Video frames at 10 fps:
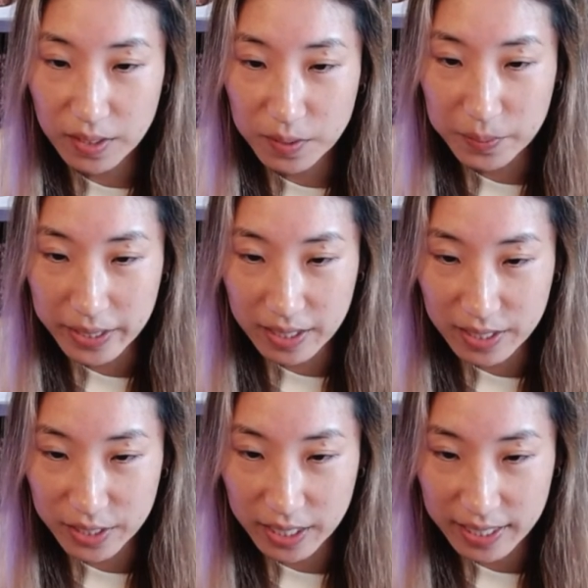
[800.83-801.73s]
Oh my
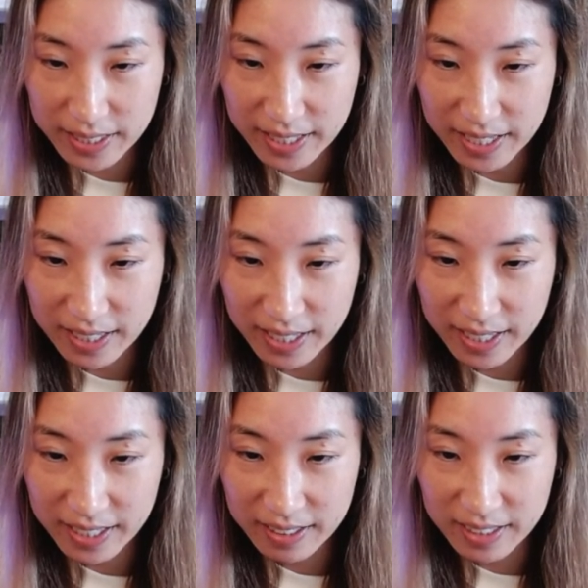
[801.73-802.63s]
gosh, hi
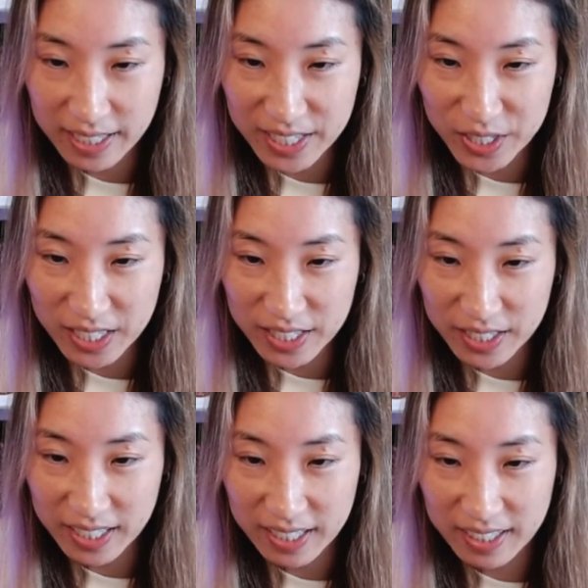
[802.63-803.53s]
Sandy. Hi
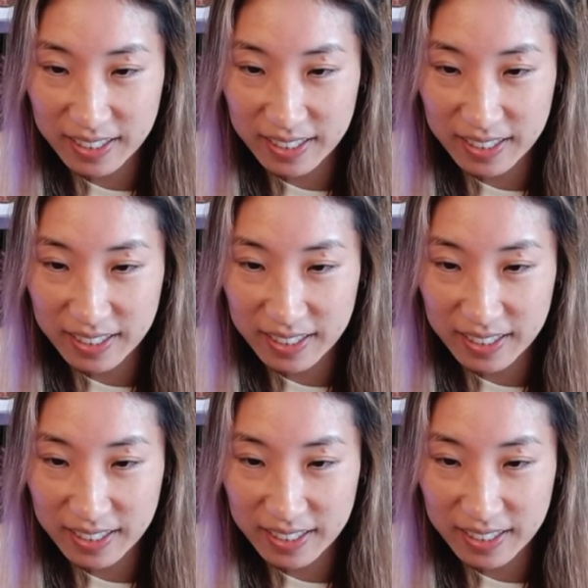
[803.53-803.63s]
Gigi.